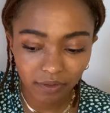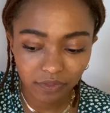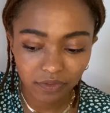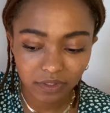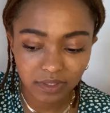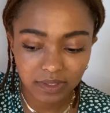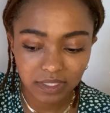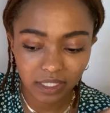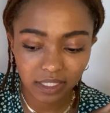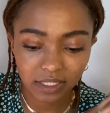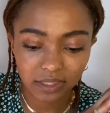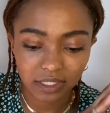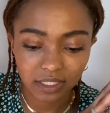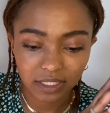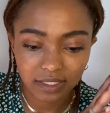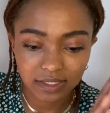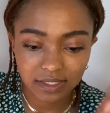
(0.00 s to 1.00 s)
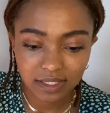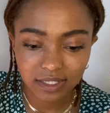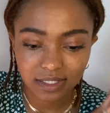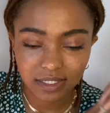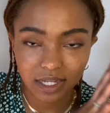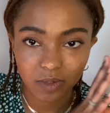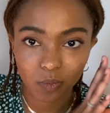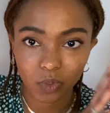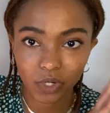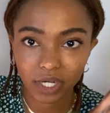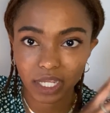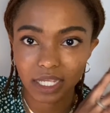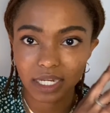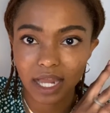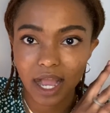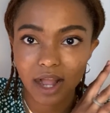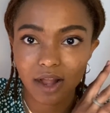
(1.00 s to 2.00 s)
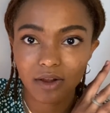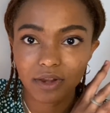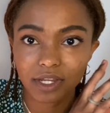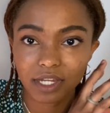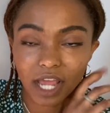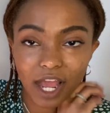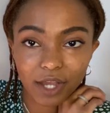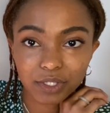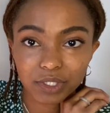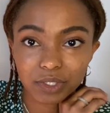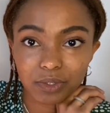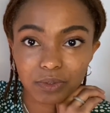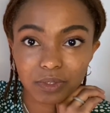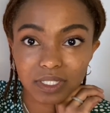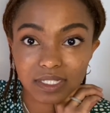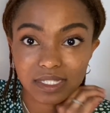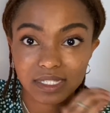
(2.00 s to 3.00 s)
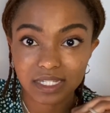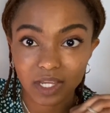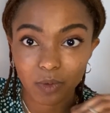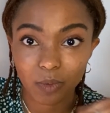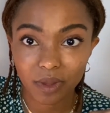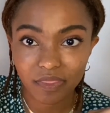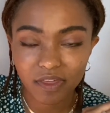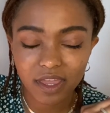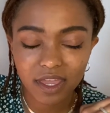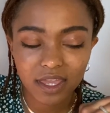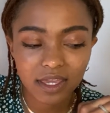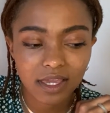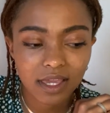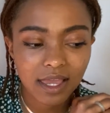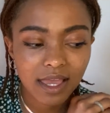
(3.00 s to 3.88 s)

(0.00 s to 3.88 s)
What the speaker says: It's like the consistent working out and how you can stick with it.